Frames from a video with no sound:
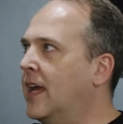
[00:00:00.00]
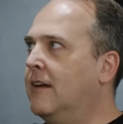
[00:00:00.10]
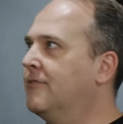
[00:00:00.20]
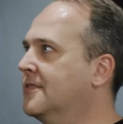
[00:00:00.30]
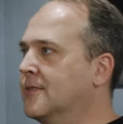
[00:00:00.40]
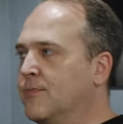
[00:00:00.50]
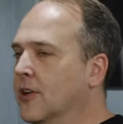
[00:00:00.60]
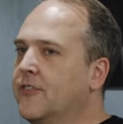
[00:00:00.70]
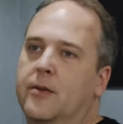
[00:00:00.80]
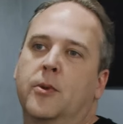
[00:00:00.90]
have some
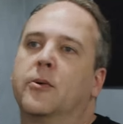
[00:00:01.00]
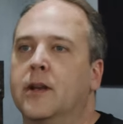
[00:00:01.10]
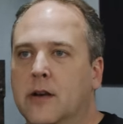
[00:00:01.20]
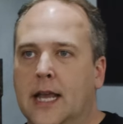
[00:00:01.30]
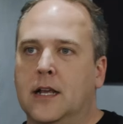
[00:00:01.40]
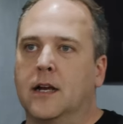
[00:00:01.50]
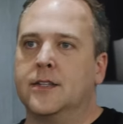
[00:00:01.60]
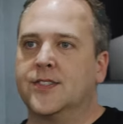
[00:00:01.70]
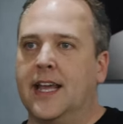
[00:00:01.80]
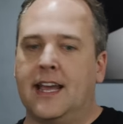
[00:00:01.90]
35 millimeter
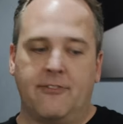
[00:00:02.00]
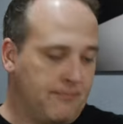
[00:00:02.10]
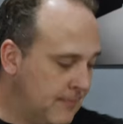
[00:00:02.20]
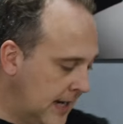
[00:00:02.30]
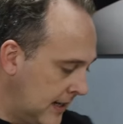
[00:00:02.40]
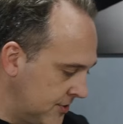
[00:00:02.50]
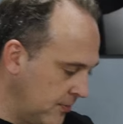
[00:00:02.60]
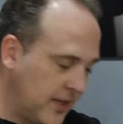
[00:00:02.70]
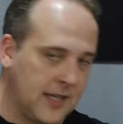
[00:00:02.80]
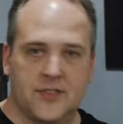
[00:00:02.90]
Nikons. I have my
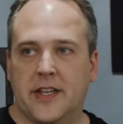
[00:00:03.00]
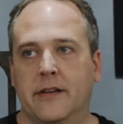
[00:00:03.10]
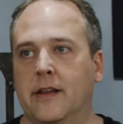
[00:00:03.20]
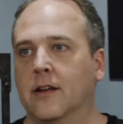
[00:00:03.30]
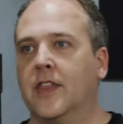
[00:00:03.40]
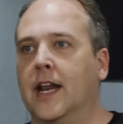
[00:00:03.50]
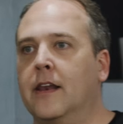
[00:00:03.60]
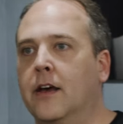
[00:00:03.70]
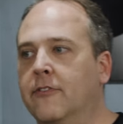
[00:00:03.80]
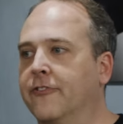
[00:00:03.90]
Hasselblads down here that I
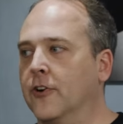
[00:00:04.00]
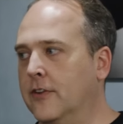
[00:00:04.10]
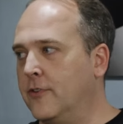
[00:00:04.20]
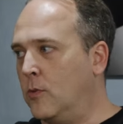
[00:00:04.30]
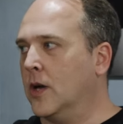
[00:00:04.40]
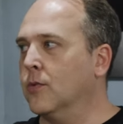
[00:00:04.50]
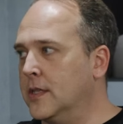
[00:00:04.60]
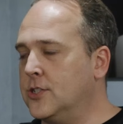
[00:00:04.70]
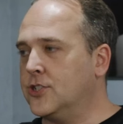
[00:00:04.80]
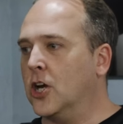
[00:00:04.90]
love for if you want a
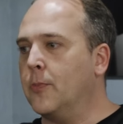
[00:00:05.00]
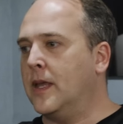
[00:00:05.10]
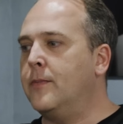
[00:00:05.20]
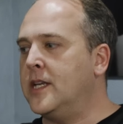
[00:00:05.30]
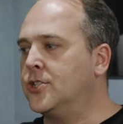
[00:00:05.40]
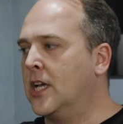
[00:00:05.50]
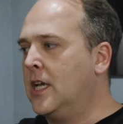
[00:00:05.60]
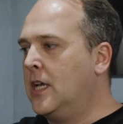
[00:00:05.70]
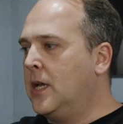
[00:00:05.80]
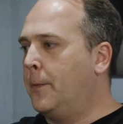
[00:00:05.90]
really sharp image.
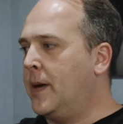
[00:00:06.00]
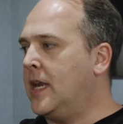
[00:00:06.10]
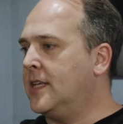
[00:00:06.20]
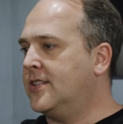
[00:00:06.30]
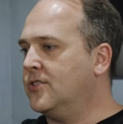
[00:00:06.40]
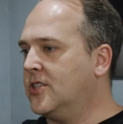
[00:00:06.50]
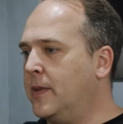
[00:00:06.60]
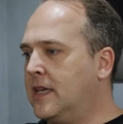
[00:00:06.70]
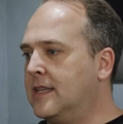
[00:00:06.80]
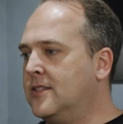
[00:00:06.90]
But it's interesting
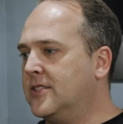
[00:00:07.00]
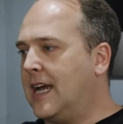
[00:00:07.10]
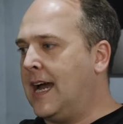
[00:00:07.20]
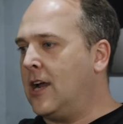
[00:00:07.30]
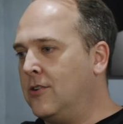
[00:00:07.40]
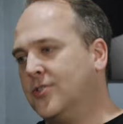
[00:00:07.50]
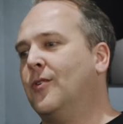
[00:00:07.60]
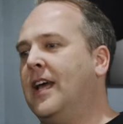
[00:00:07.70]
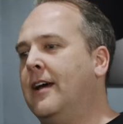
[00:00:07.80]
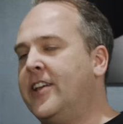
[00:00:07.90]
because I
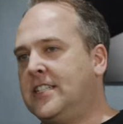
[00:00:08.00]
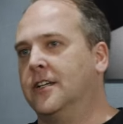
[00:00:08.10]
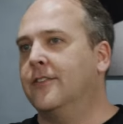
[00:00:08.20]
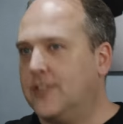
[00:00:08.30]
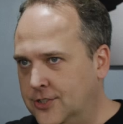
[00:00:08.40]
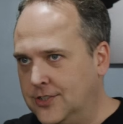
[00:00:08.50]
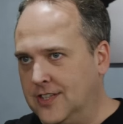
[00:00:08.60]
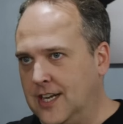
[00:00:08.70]
also have a ton of digital